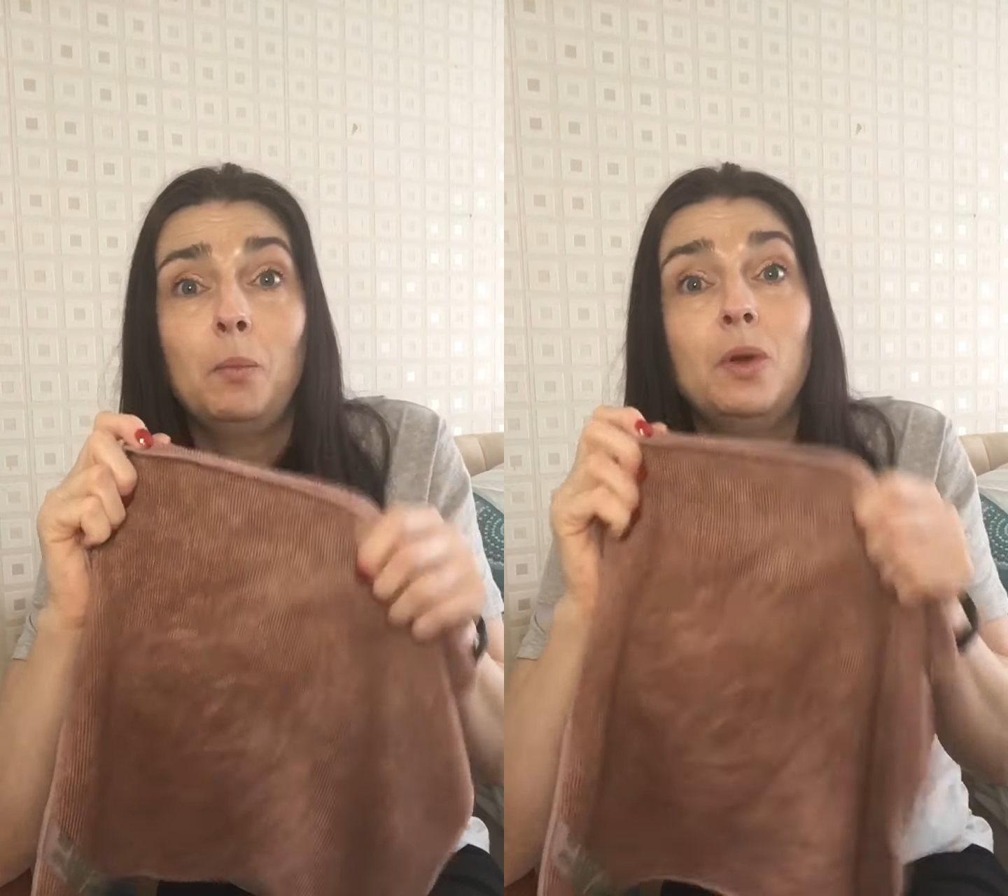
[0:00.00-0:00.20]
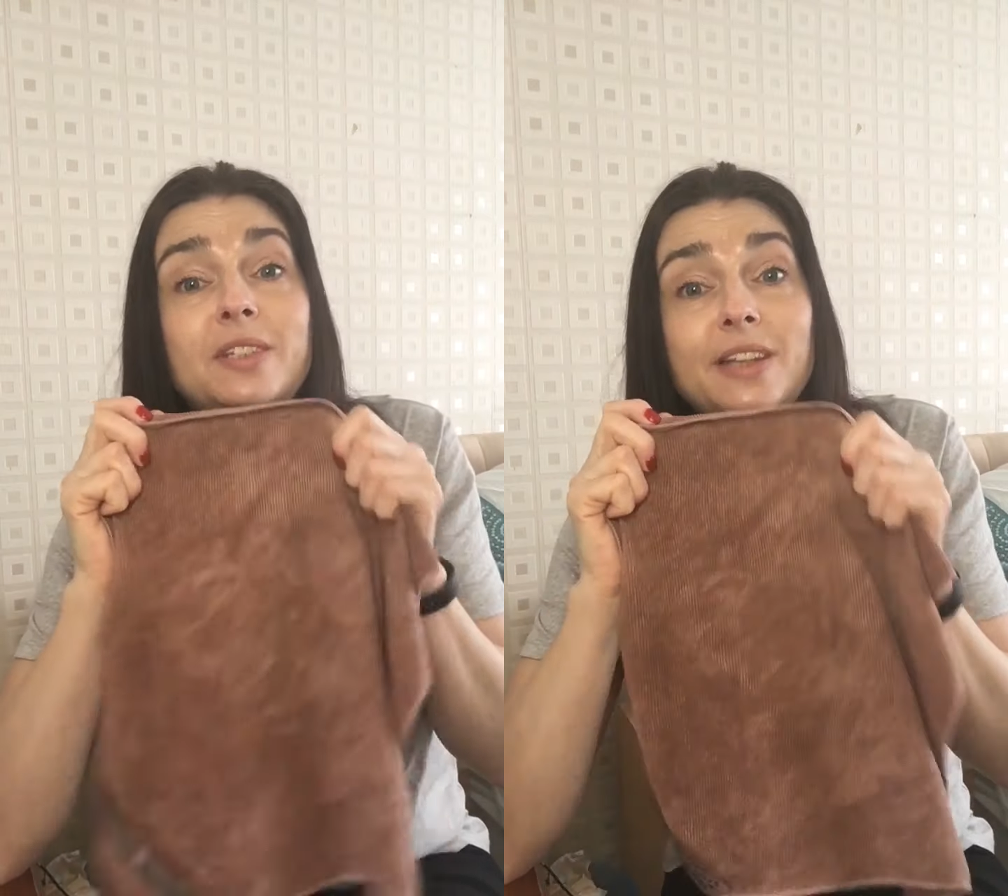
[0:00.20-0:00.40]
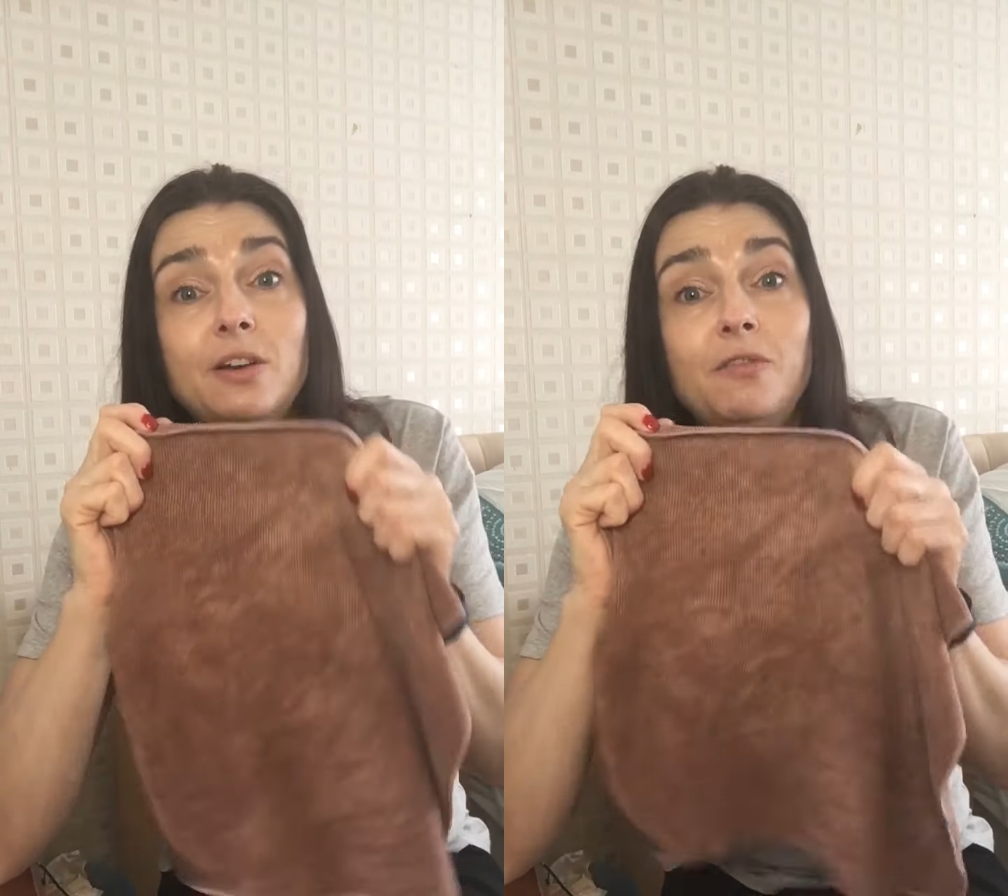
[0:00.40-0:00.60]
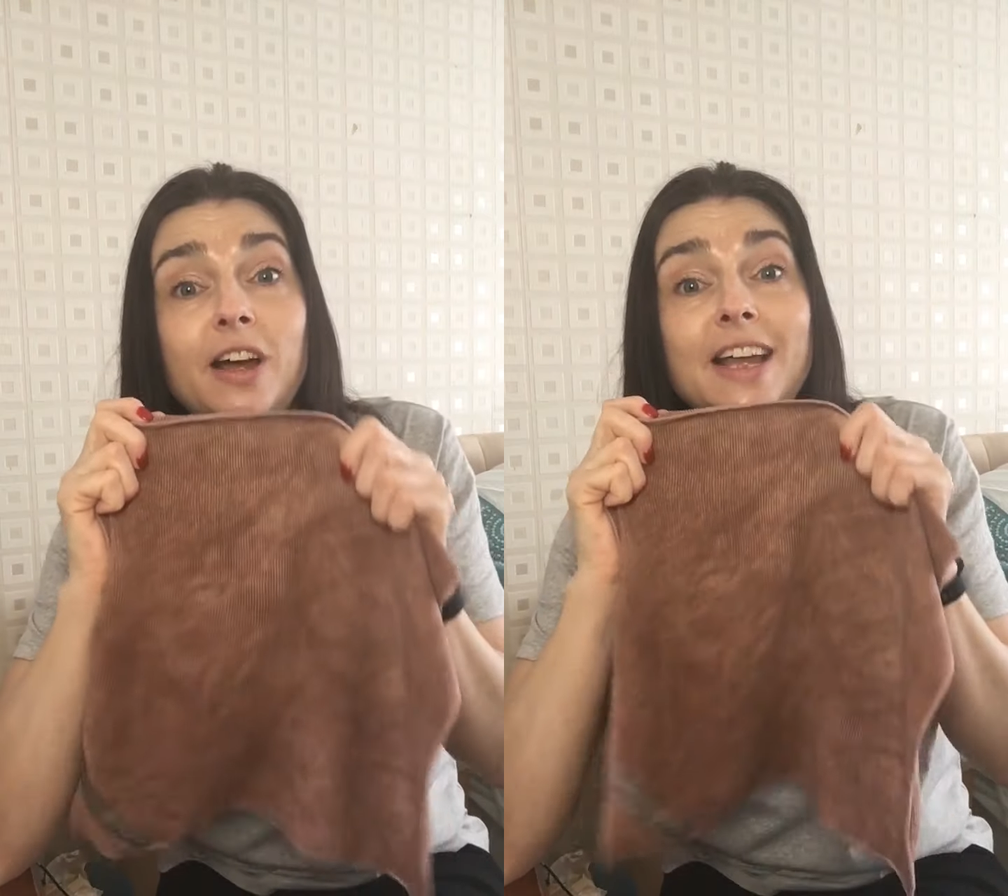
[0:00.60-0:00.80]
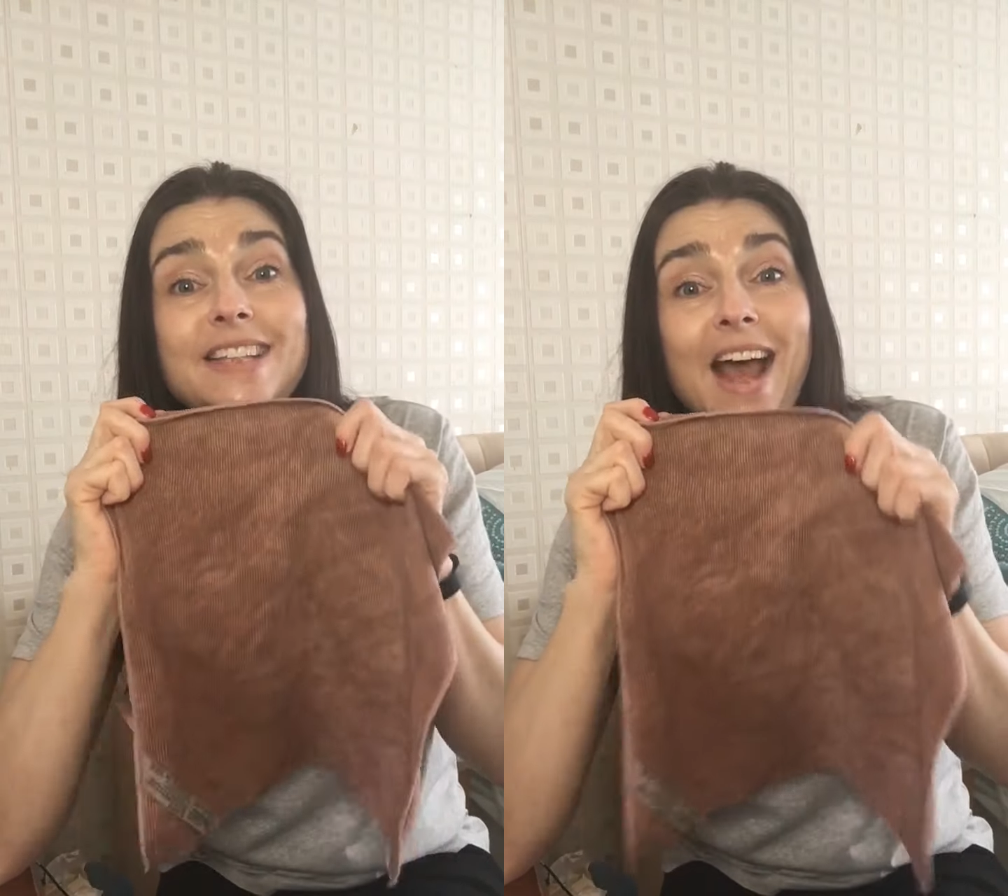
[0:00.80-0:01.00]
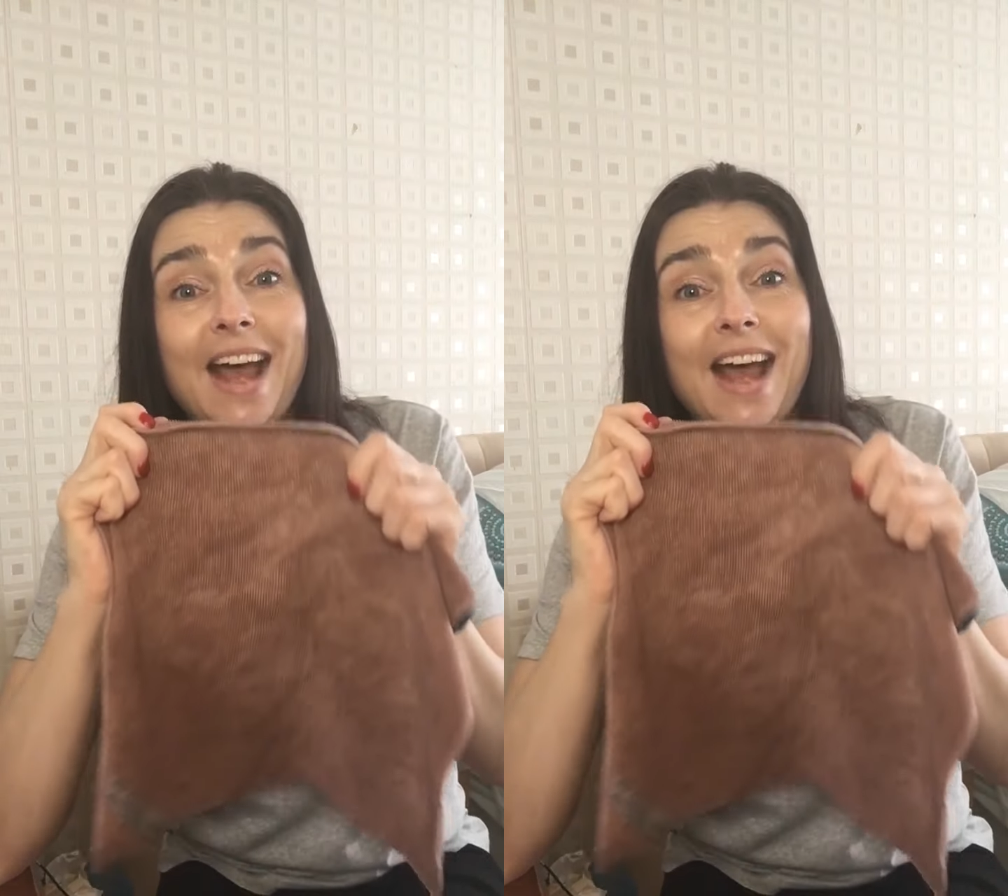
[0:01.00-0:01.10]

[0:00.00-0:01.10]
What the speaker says: Well, silver is